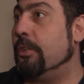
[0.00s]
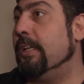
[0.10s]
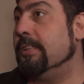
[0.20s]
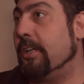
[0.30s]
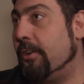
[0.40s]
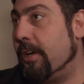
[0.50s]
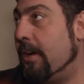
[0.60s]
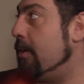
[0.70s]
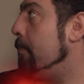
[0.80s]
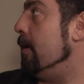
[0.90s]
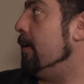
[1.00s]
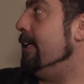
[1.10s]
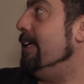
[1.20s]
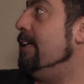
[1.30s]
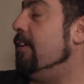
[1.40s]
things like your counter plug
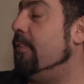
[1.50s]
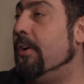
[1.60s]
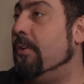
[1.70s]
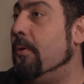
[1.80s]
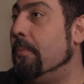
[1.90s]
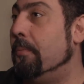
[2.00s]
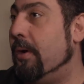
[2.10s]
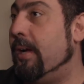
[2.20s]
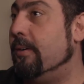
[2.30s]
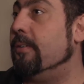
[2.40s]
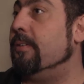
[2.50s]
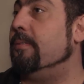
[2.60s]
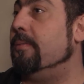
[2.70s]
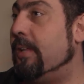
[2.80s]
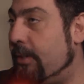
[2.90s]
need their own breaker. Right.
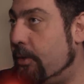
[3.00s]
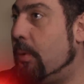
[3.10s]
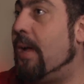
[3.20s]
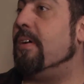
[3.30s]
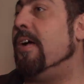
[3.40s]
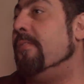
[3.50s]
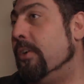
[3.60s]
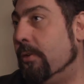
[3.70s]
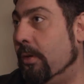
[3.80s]
They do have a heavier